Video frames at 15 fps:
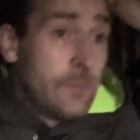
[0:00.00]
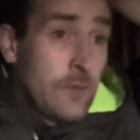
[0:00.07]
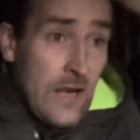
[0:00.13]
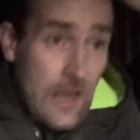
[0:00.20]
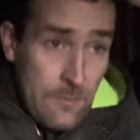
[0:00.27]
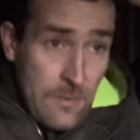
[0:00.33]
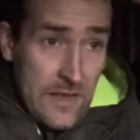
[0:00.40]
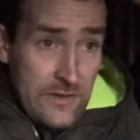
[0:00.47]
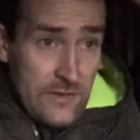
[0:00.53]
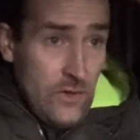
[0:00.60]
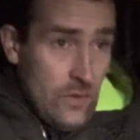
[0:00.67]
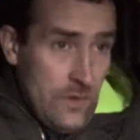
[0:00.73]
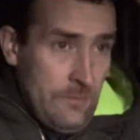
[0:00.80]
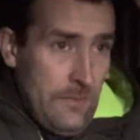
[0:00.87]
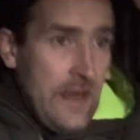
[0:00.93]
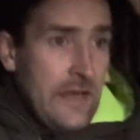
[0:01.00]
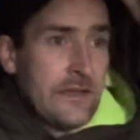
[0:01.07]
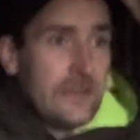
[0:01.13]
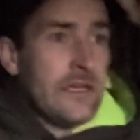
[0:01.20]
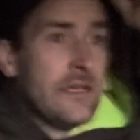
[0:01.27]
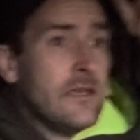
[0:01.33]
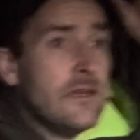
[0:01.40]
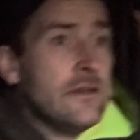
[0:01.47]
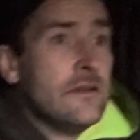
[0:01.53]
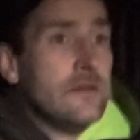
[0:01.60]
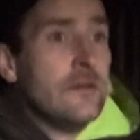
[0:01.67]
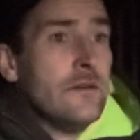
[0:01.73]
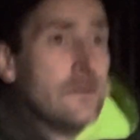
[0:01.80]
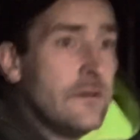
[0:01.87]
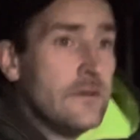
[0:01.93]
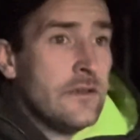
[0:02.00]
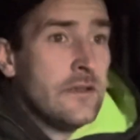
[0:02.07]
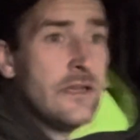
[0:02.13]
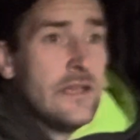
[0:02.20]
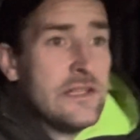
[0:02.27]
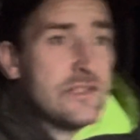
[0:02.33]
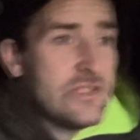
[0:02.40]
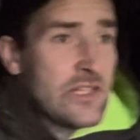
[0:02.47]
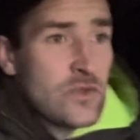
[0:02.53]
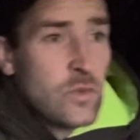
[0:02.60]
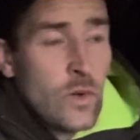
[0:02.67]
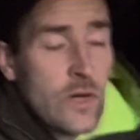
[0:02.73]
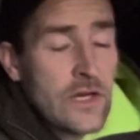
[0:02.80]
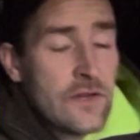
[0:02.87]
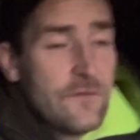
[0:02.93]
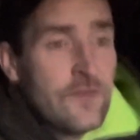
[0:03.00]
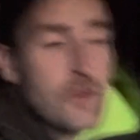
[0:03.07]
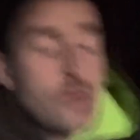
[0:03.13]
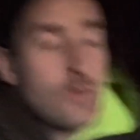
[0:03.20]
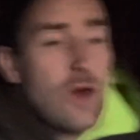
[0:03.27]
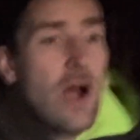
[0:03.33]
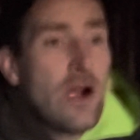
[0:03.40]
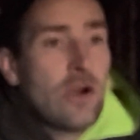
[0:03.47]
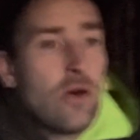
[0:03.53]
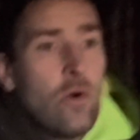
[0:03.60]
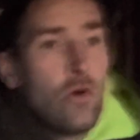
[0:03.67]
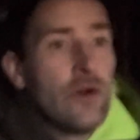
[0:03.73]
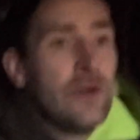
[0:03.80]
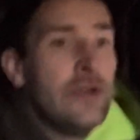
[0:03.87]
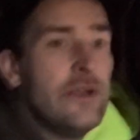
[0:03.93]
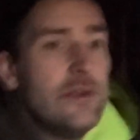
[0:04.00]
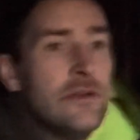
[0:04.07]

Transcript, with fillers: I've been doing mainly It's just working for the rock quarry.